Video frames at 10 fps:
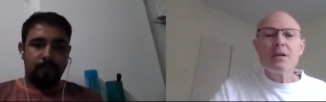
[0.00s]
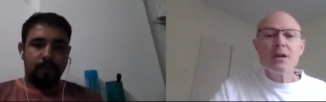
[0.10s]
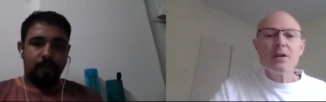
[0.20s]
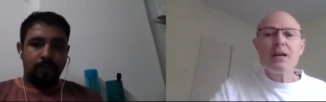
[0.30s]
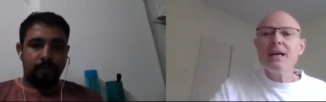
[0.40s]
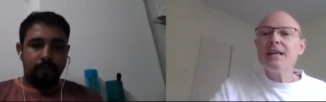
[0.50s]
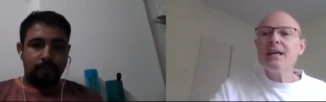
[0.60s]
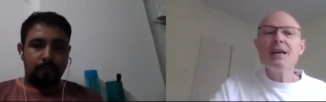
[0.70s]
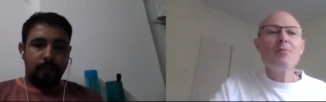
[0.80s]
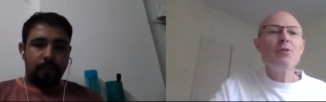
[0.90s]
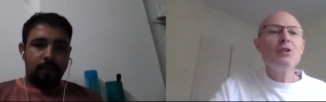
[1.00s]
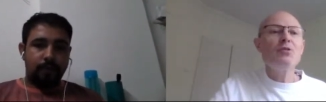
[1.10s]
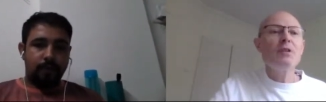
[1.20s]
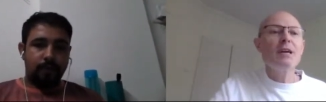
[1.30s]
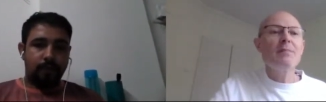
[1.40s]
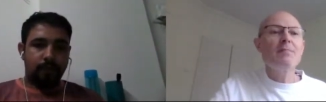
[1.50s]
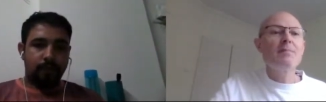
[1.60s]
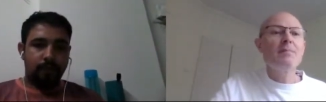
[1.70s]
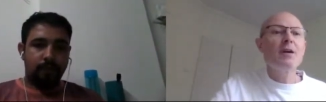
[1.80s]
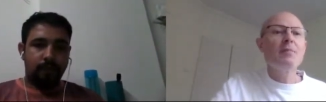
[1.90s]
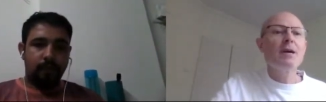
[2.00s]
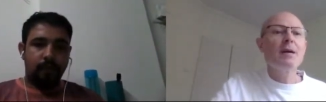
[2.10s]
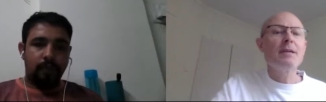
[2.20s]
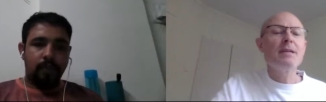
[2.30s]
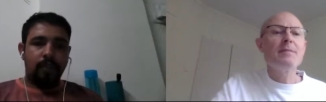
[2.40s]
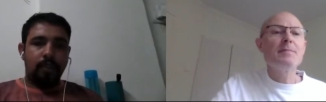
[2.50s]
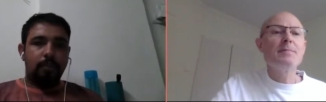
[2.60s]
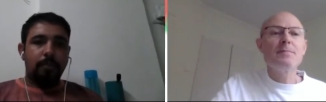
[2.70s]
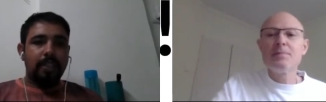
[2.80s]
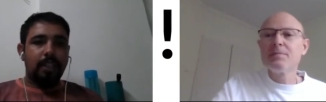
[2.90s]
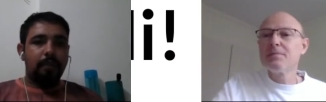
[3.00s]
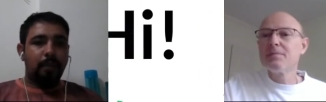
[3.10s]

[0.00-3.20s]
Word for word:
Speaker 1: Okay, yeah. And what is your name, uh, Mohammed? Myself,